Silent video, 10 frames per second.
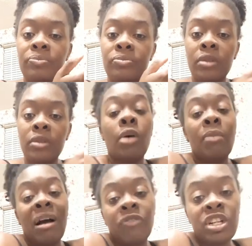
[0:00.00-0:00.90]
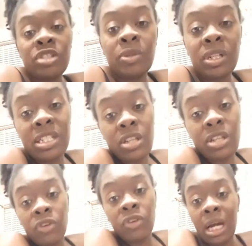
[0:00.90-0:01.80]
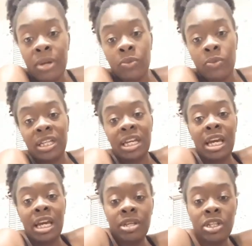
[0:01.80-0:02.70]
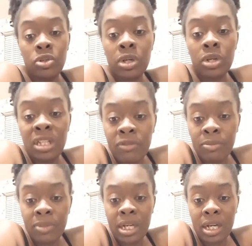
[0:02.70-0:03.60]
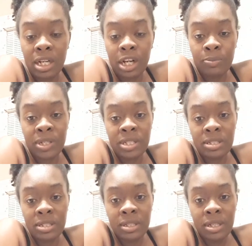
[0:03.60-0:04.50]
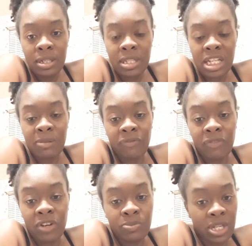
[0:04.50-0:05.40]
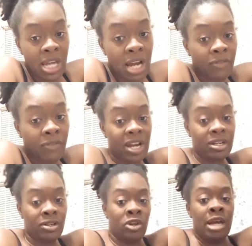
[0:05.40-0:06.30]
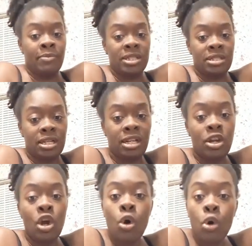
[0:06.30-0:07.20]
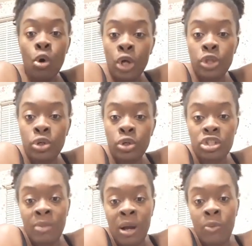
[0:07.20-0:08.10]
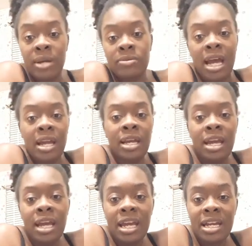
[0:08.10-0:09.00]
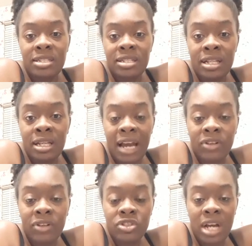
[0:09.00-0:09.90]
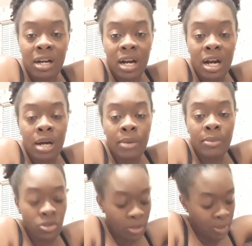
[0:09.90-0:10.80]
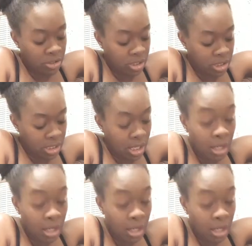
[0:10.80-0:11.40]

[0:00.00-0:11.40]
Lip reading: Oh, my first book is Overcoming What Can't Be Cured, Living Beyond Herpes. That's my first book, and y'all can find it on Amazon, or you can go to my website, stdlifecoach.com, and you can purchase it there.